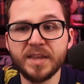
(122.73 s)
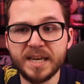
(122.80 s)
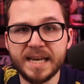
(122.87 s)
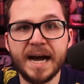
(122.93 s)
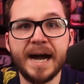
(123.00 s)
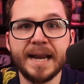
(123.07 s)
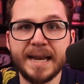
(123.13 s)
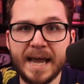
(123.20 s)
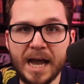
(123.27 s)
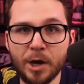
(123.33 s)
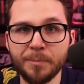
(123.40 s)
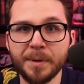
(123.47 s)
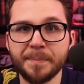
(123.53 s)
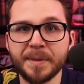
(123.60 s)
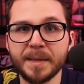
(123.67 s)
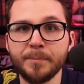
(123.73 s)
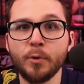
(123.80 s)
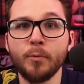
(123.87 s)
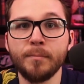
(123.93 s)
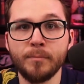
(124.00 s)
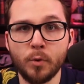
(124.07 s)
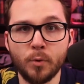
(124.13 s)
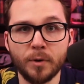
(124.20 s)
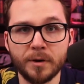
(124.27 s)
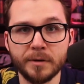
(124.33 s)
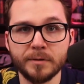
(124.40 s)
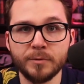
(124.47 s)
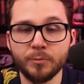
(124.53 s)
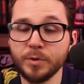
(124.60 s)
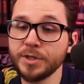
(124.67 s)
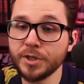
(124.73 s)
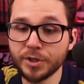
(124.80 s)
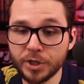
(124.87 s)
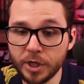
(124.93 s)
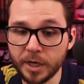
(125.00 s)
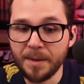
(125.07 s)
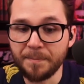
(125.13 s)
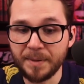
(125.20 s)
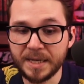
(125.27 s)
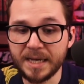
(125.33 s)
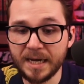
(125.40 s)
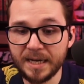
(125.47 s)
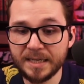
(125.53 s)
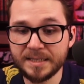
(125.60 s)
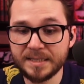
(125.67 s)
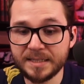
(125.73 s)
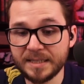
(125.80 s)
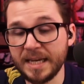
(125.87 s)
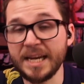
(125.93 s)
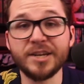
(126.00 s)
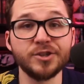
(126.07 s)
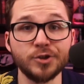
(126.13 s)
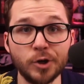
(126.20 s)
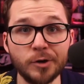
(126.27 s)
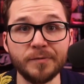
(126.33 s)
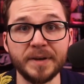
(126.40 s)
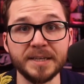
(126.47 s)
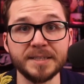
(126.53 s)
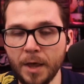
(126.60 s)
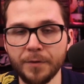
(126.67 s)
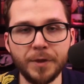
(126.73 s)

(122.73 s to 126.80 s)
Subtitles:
non-Alba people more, which is good because they deserve it.